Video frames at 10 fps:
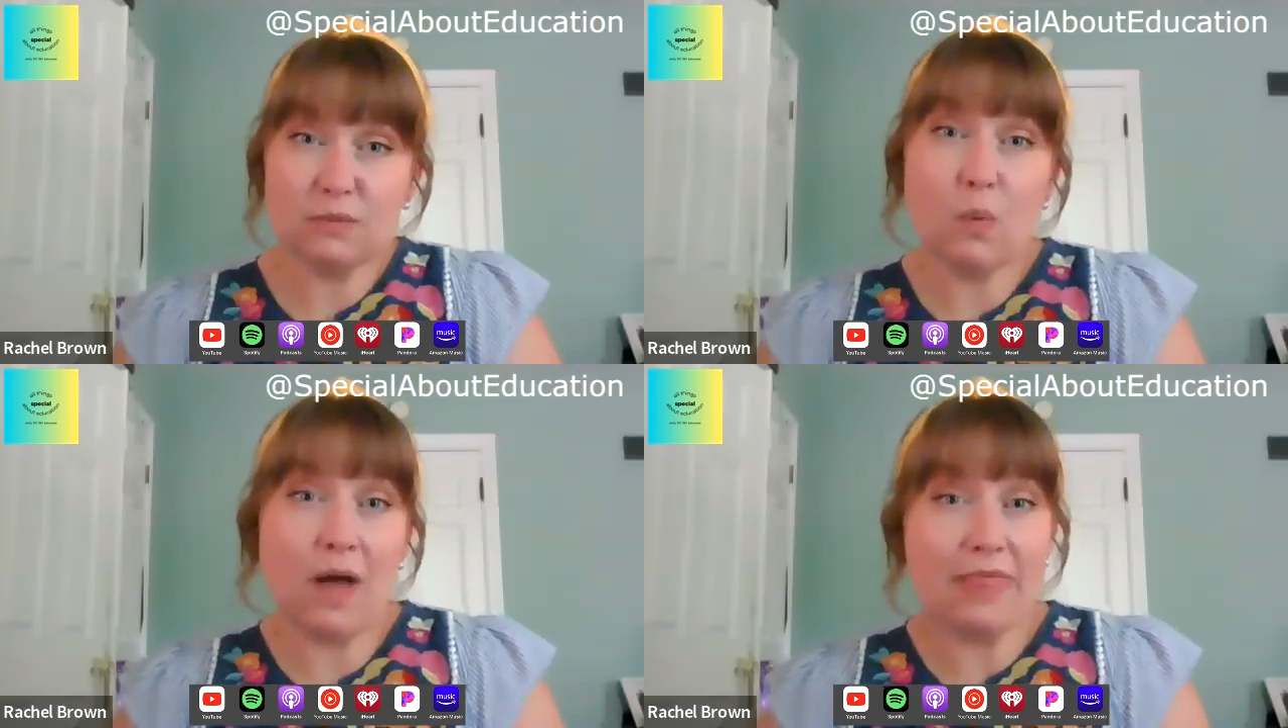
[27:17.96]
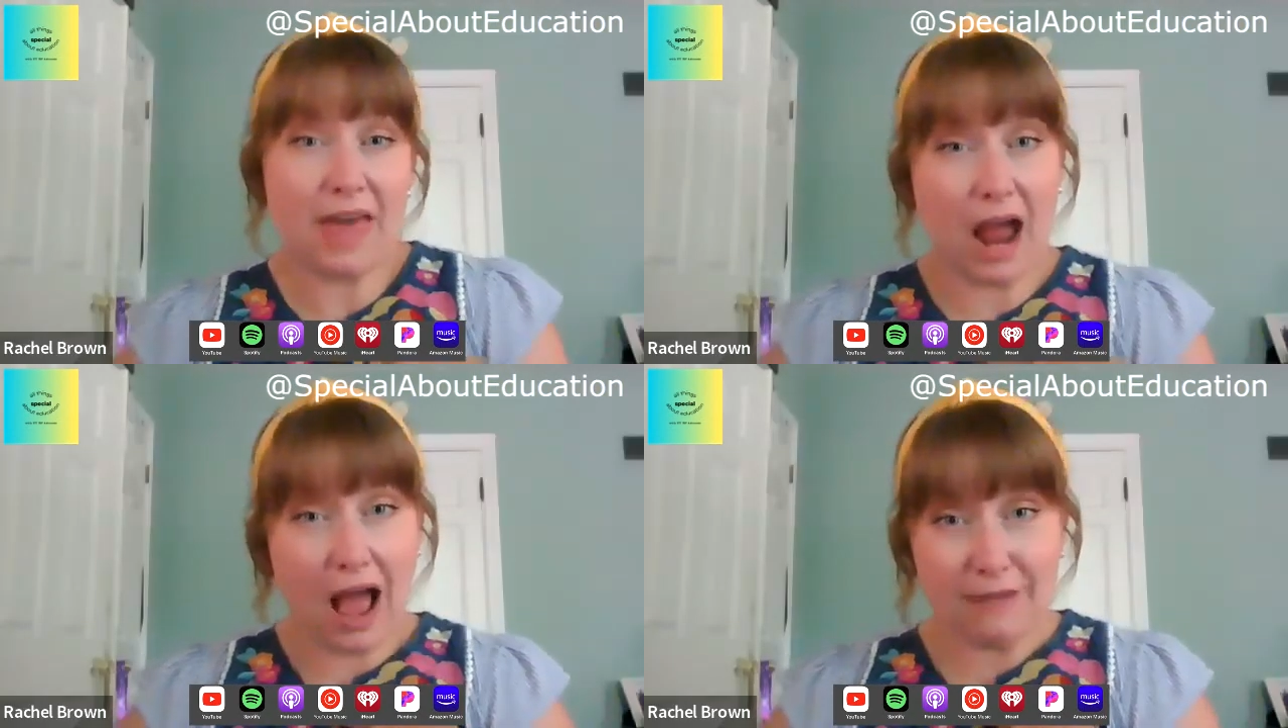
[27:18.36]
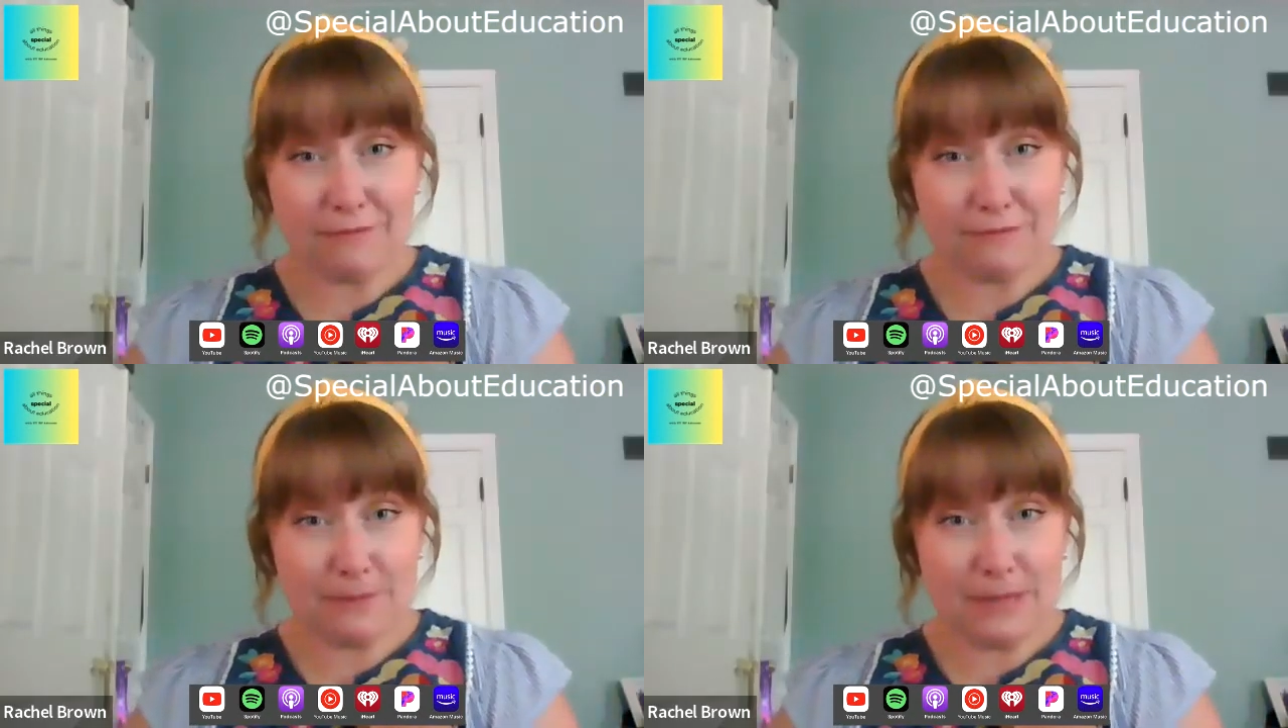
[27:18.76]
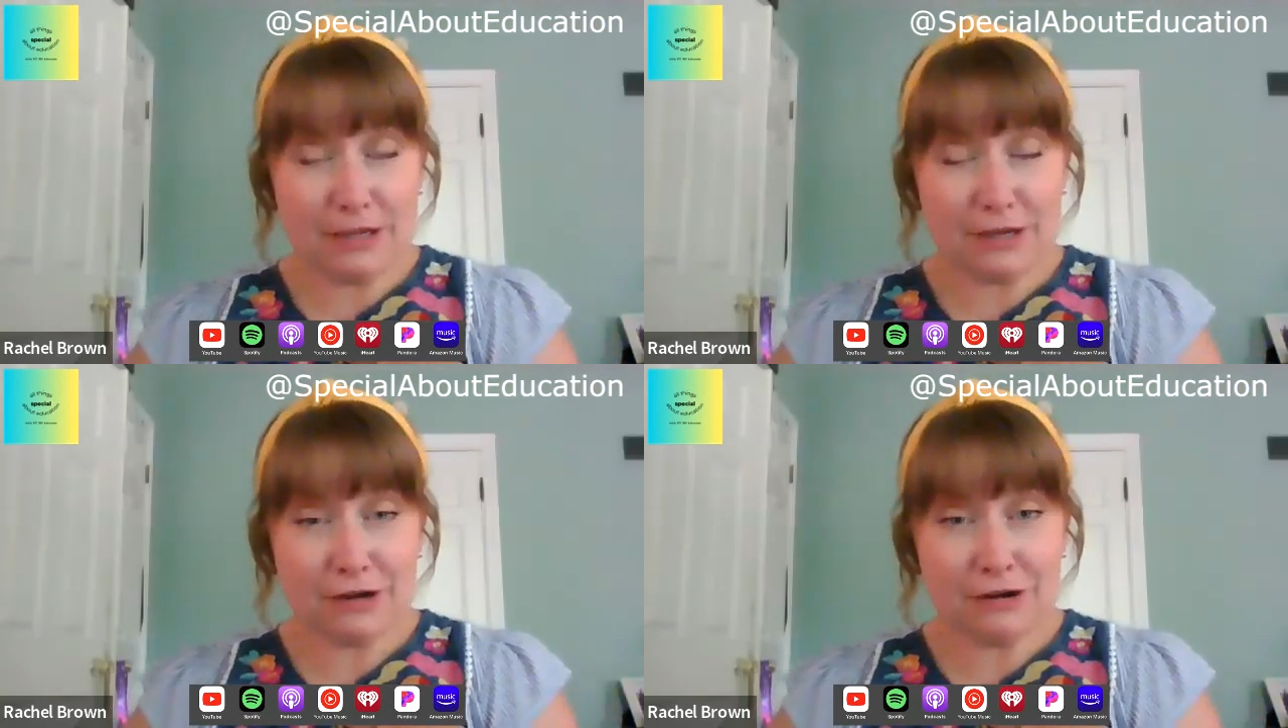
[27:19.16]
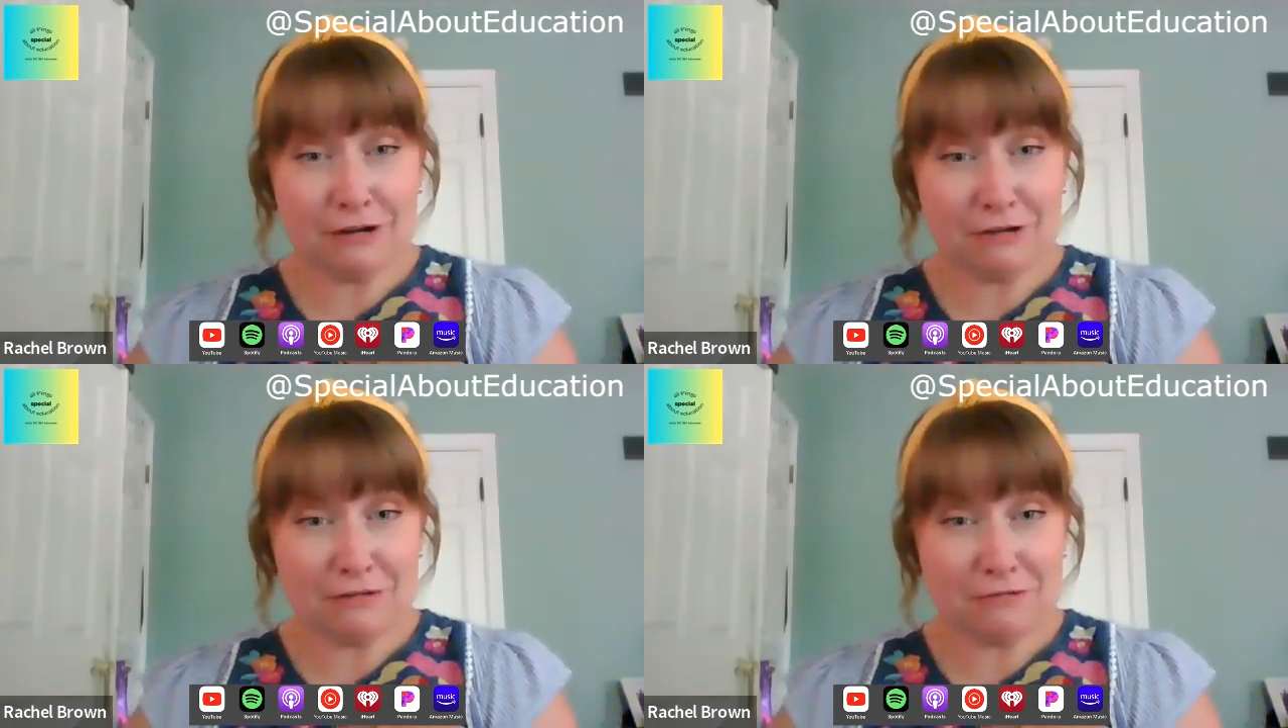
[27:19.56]
one that I'm familiar
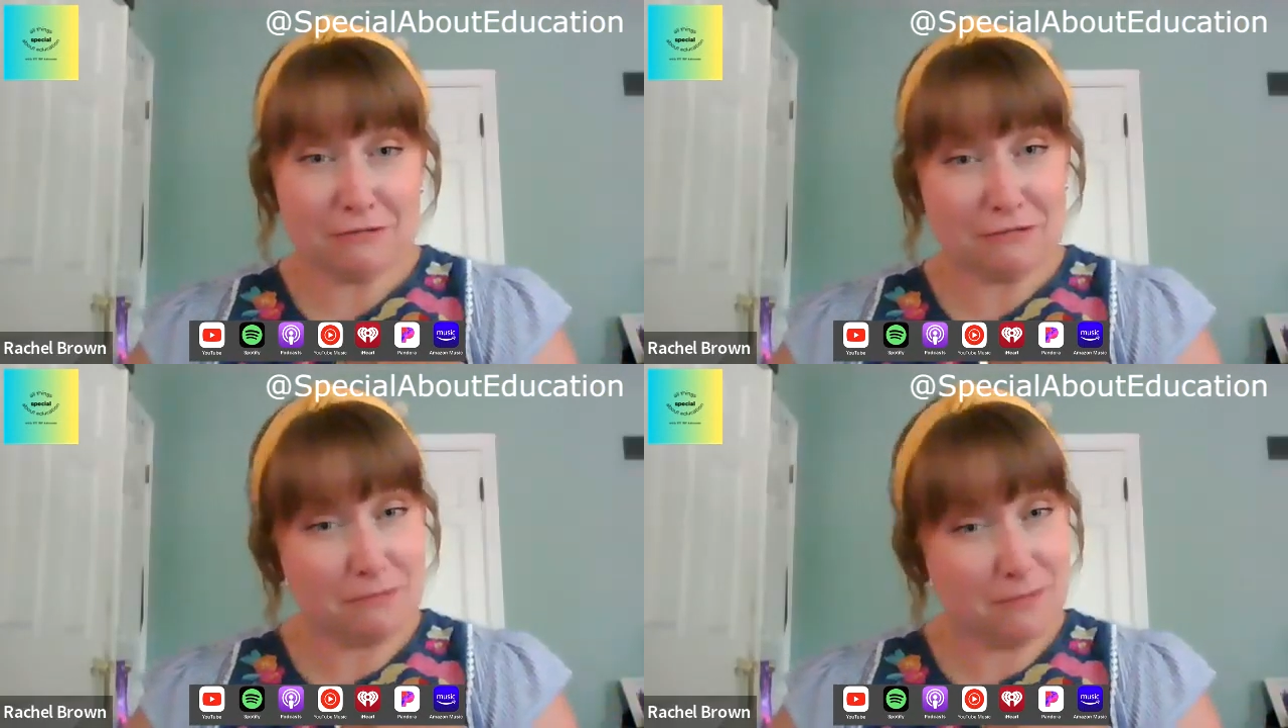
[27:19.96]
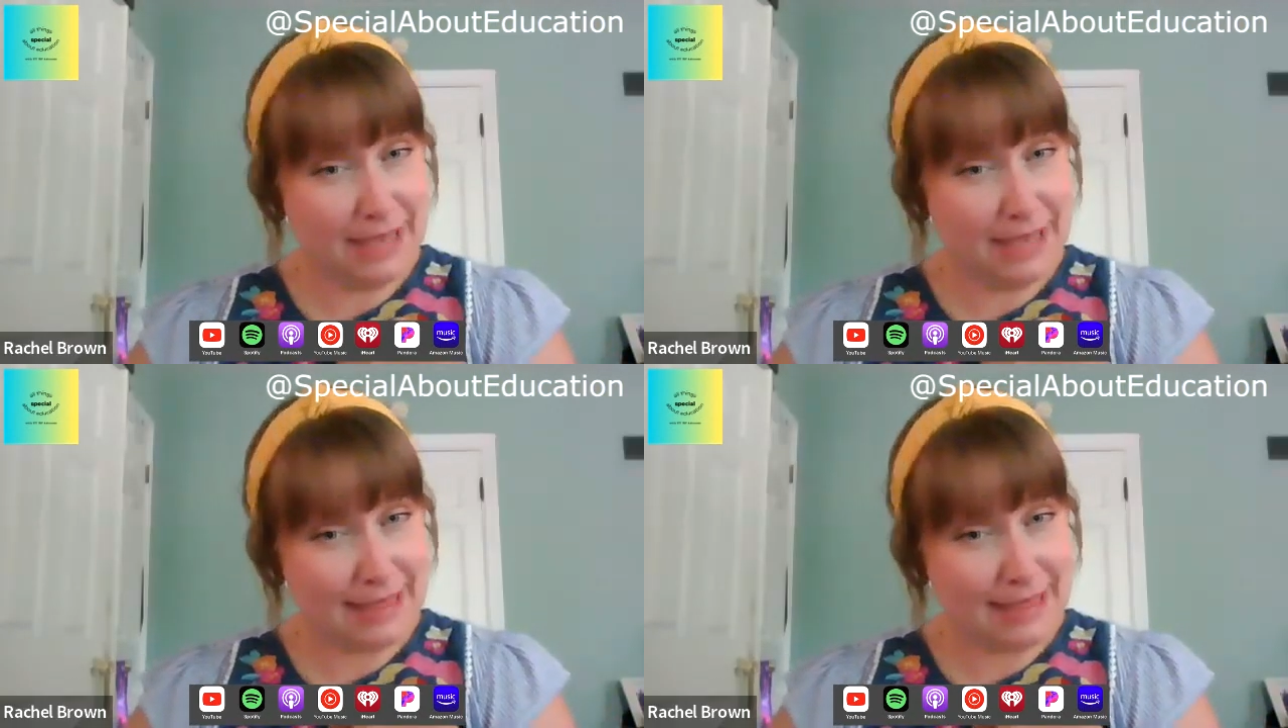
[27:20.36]
with.